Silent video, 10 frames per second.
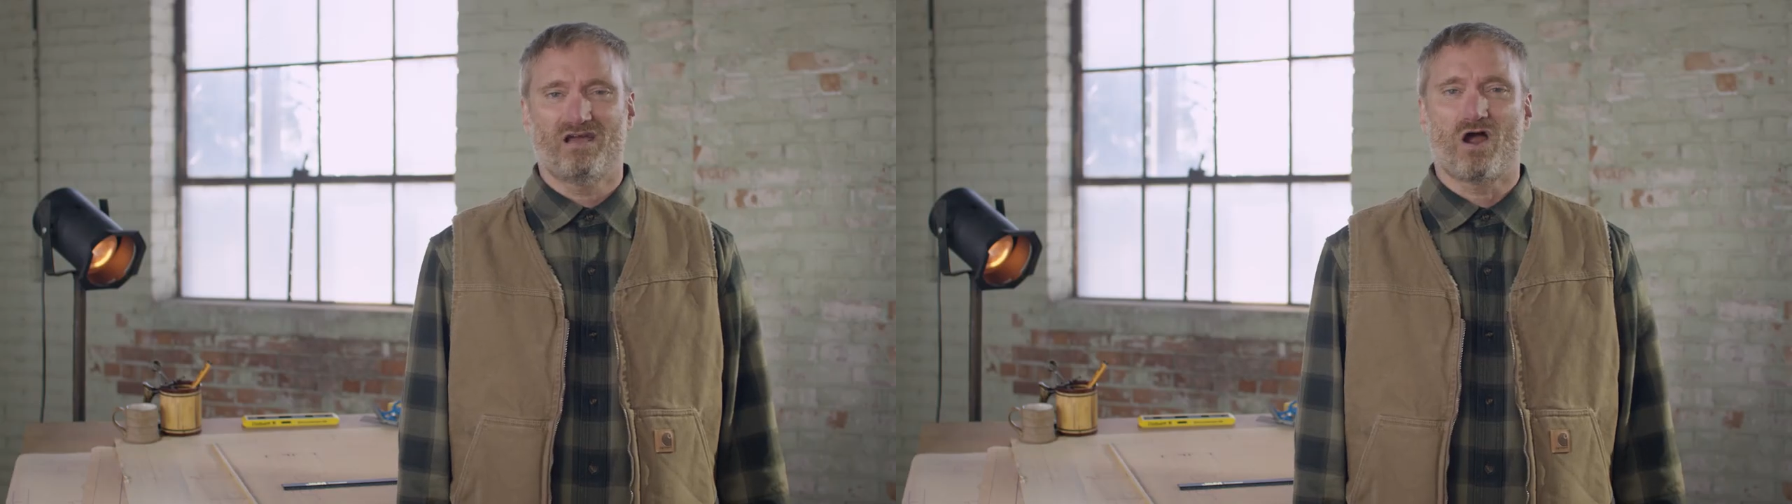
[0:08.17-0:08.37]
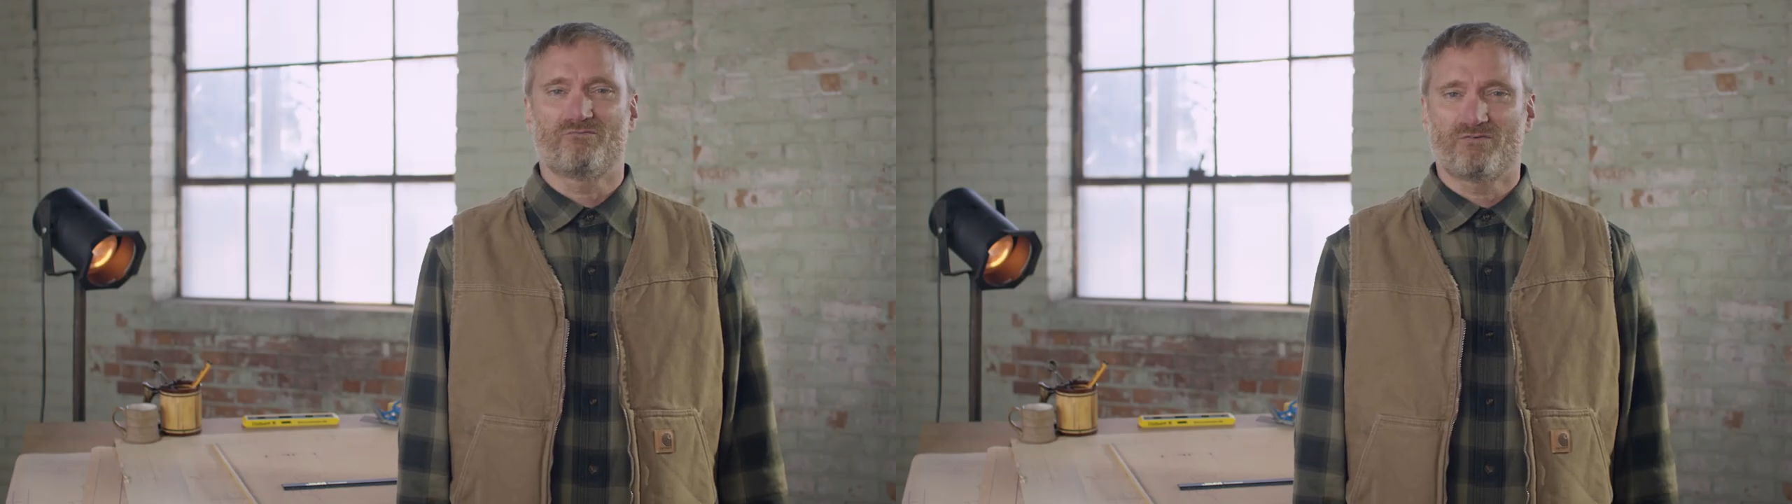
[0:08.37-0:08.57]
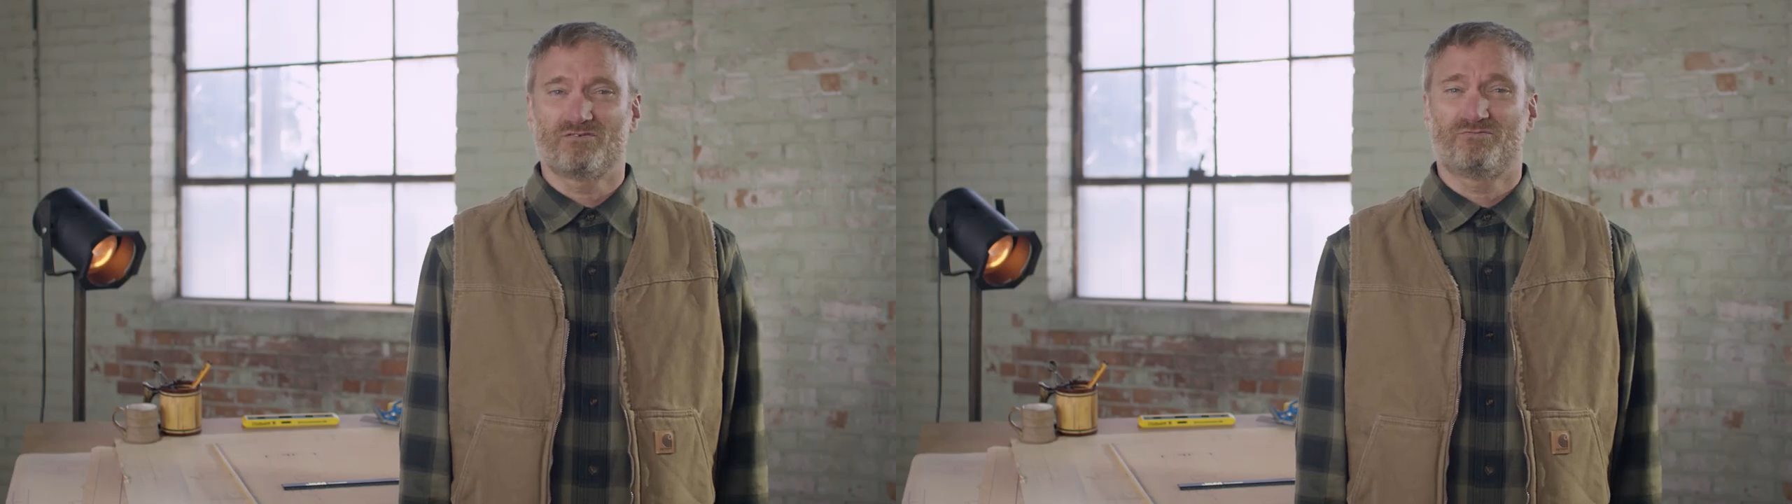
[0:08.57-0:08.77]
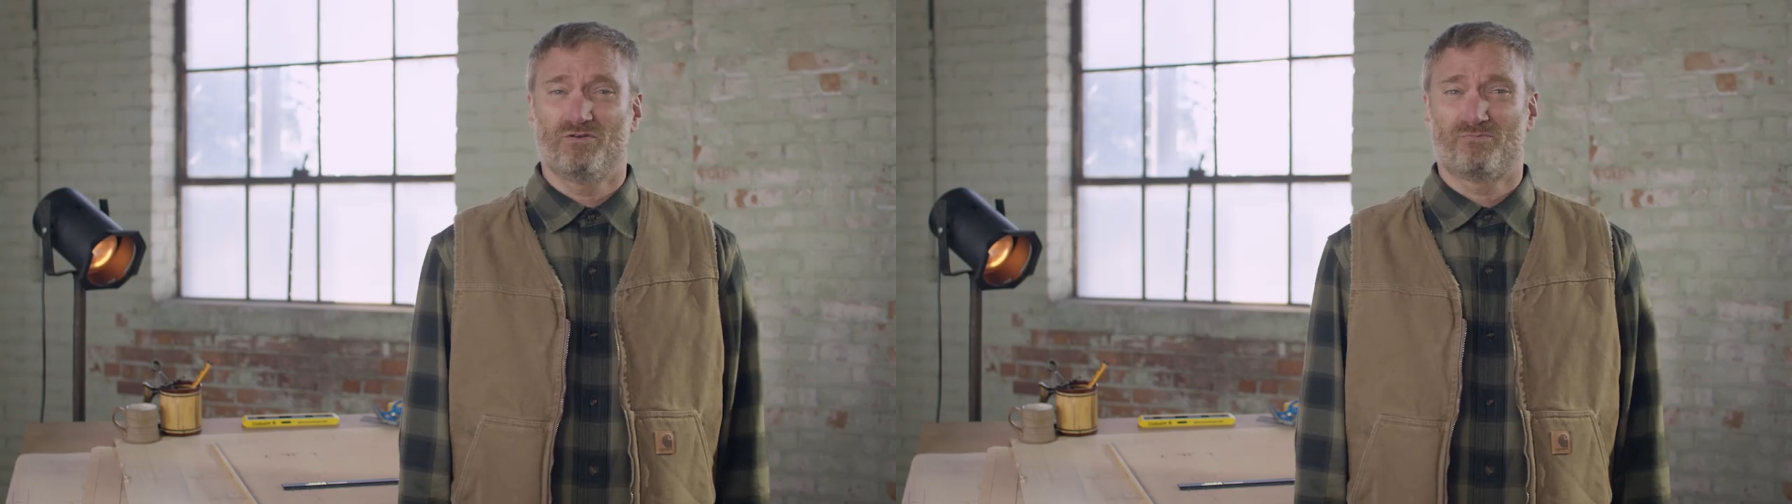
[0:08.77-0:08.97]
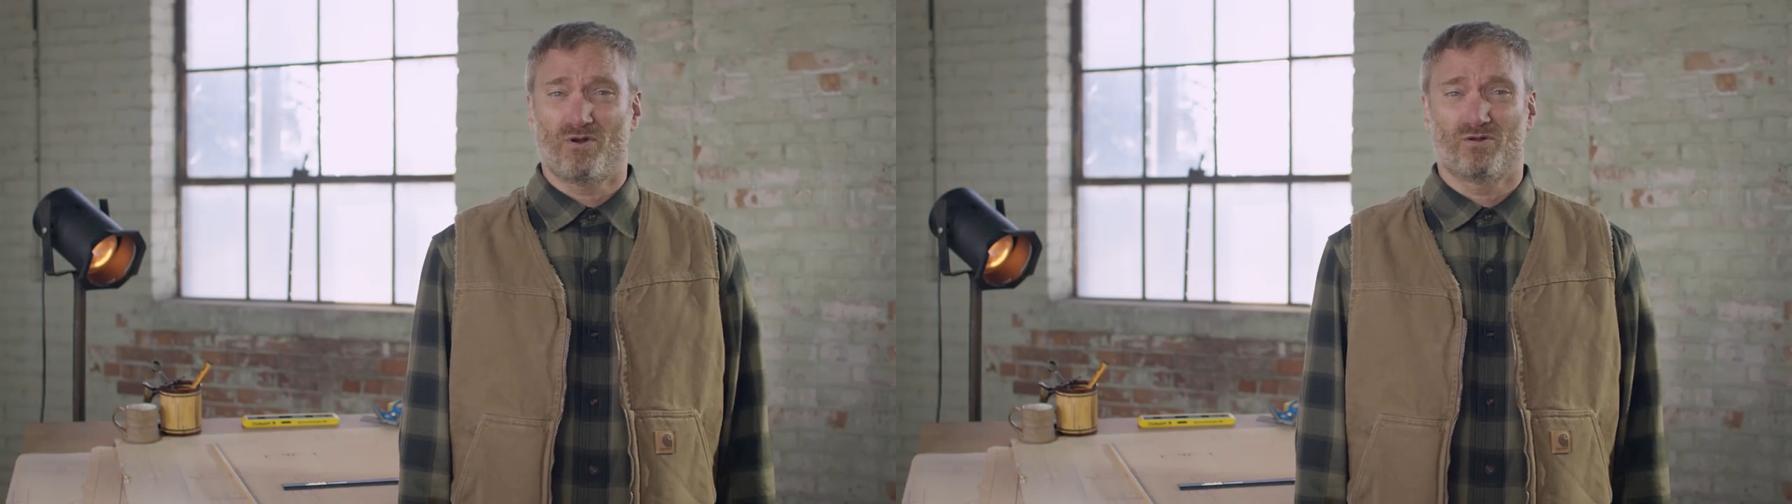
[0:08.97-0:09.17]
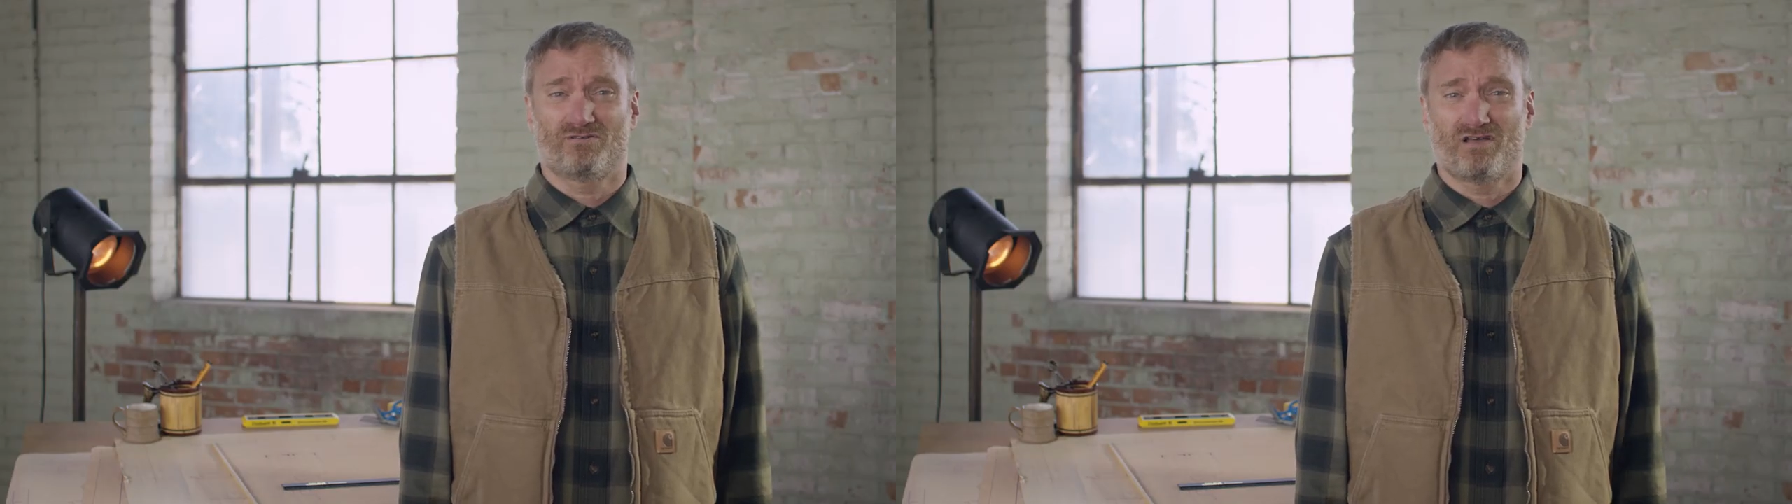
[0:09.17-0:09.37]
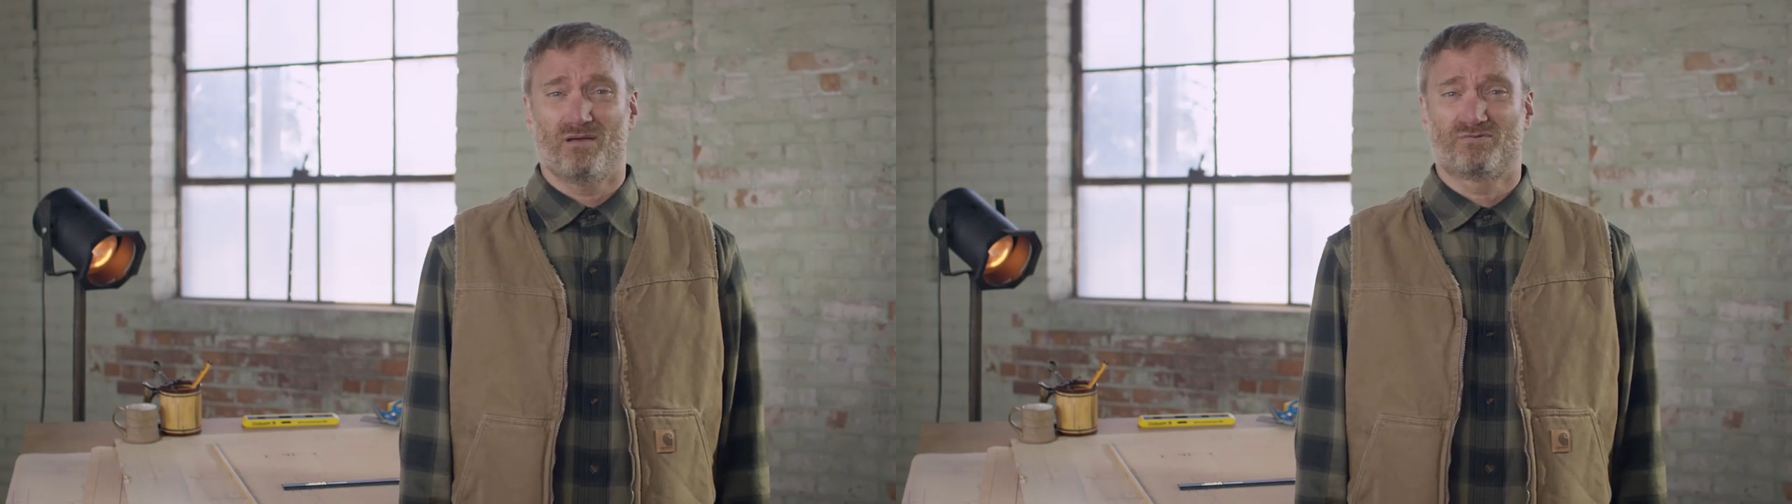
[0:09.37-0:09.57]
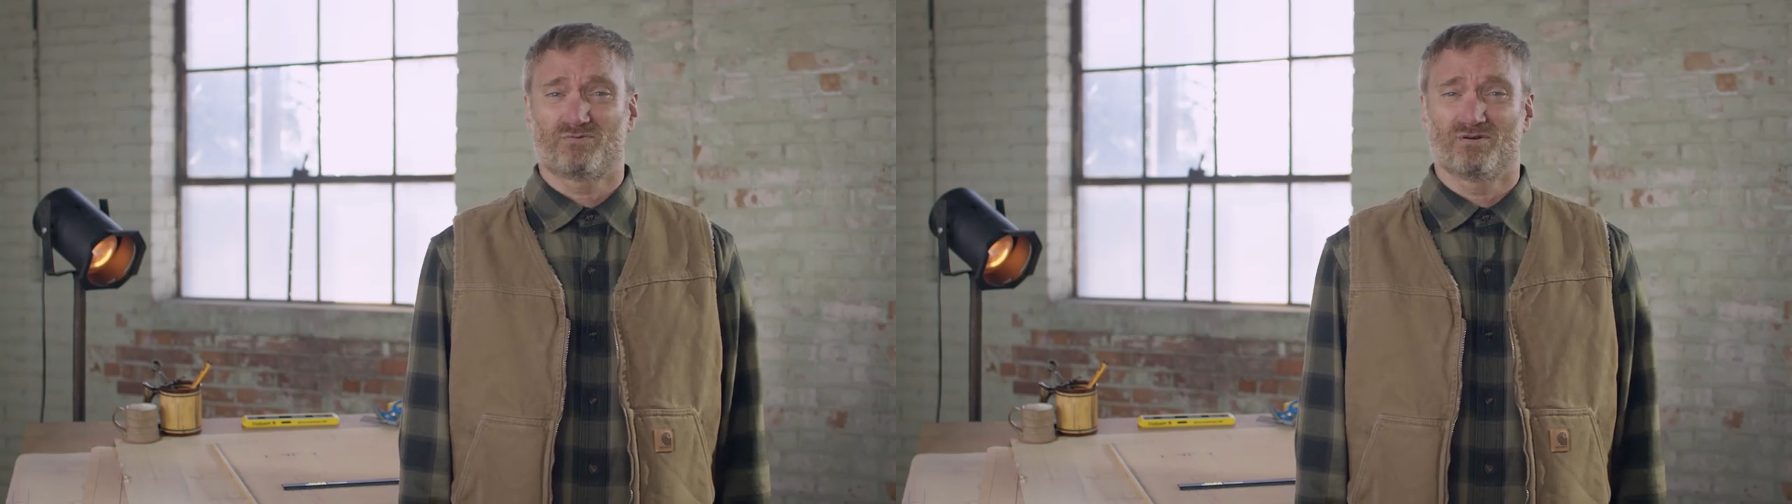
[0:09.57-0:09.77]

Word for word: our first few prototypes